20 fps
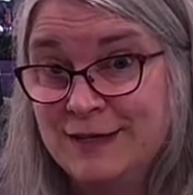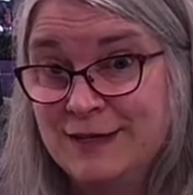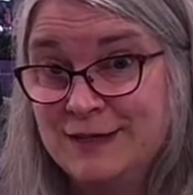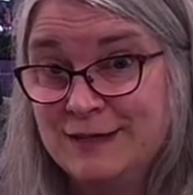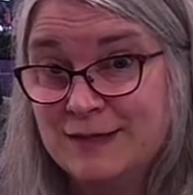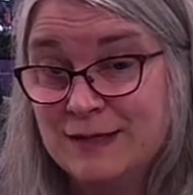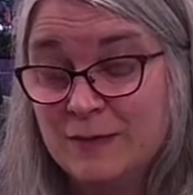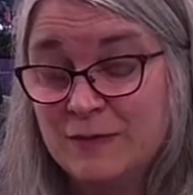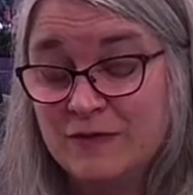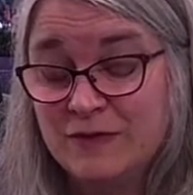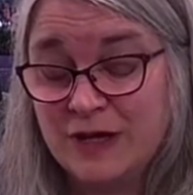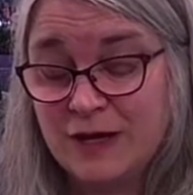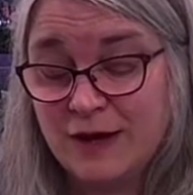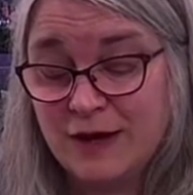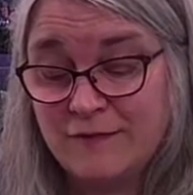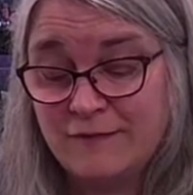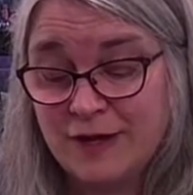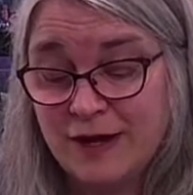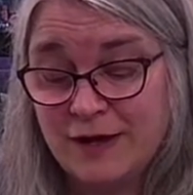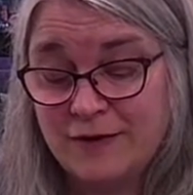Some of it
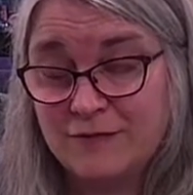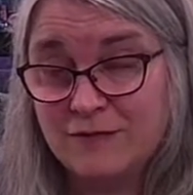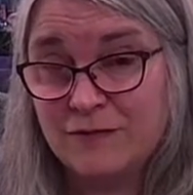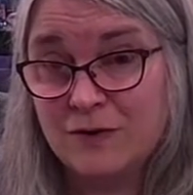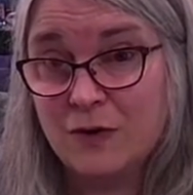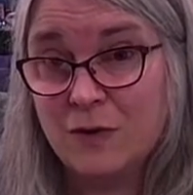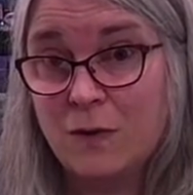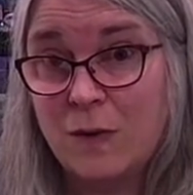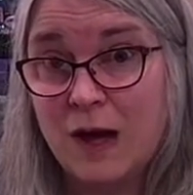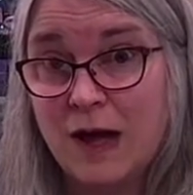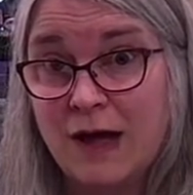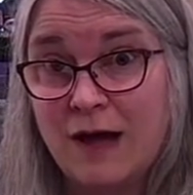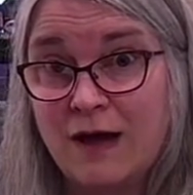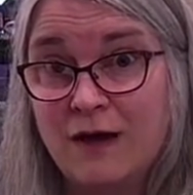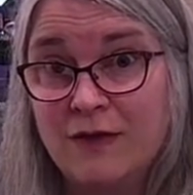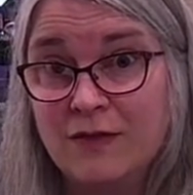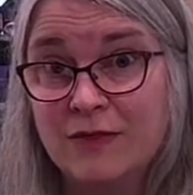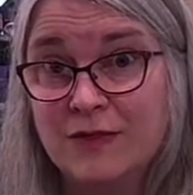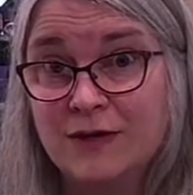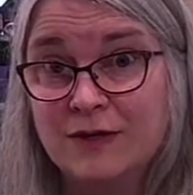I've had for a
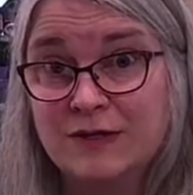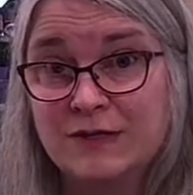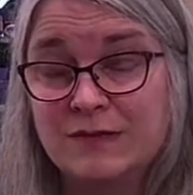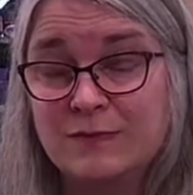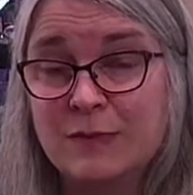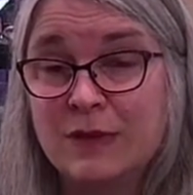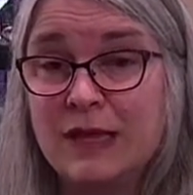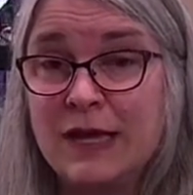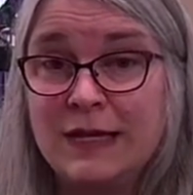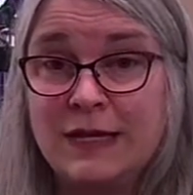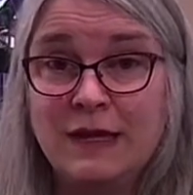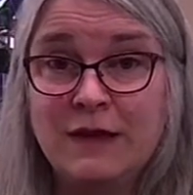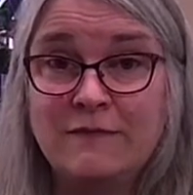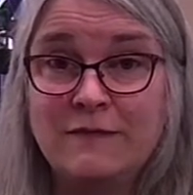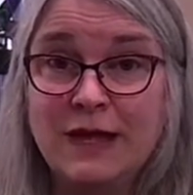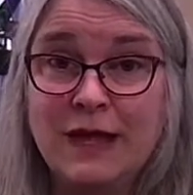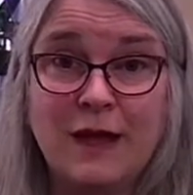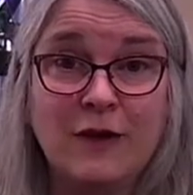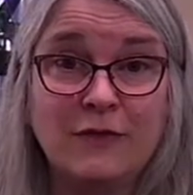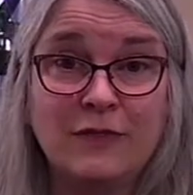while. There's plenty of
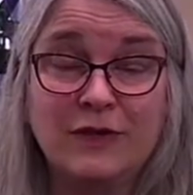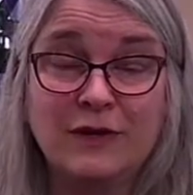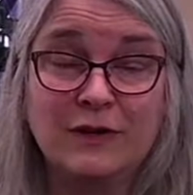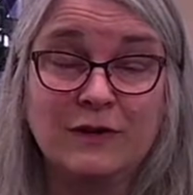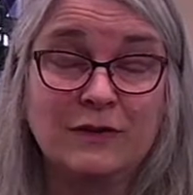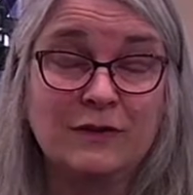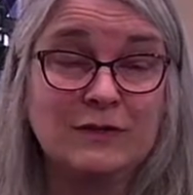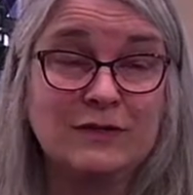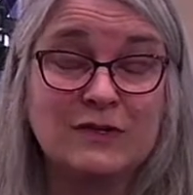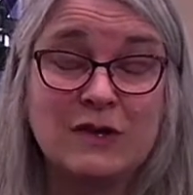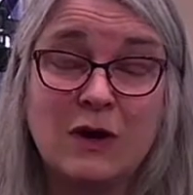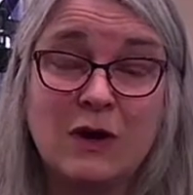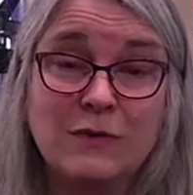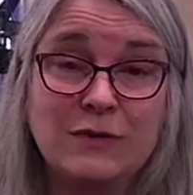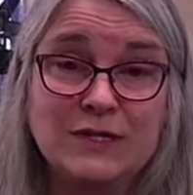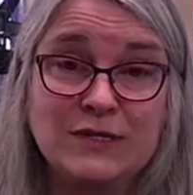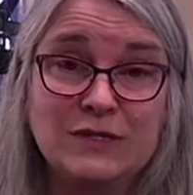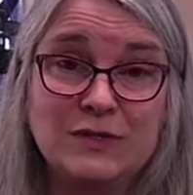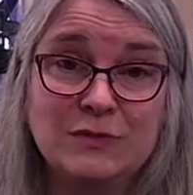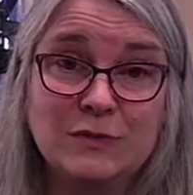it out there. There's
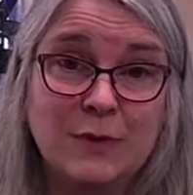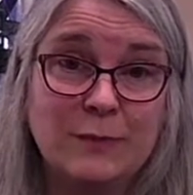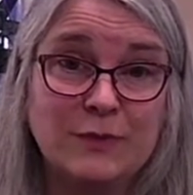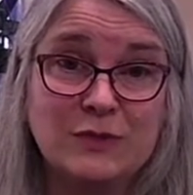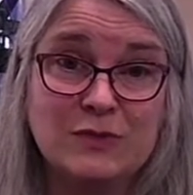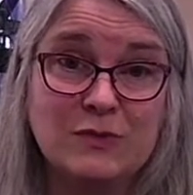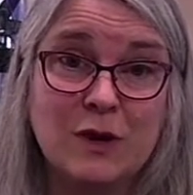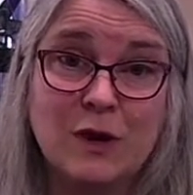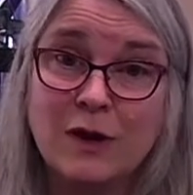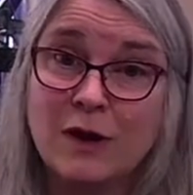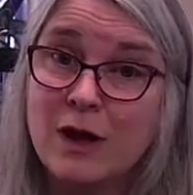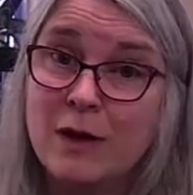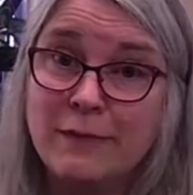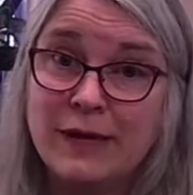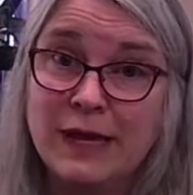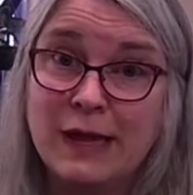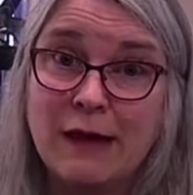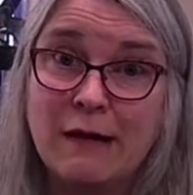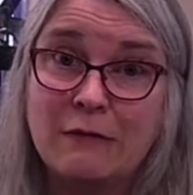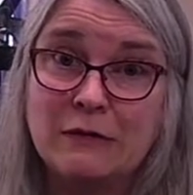always new repertoire
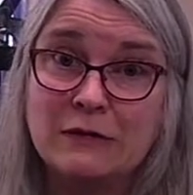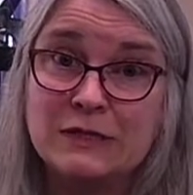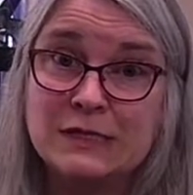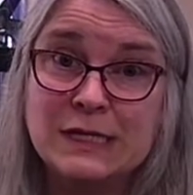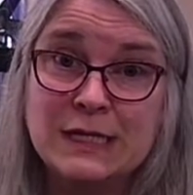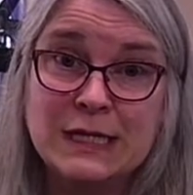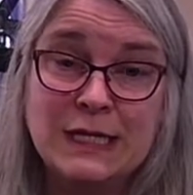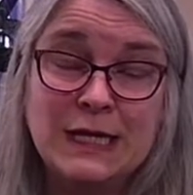coming out.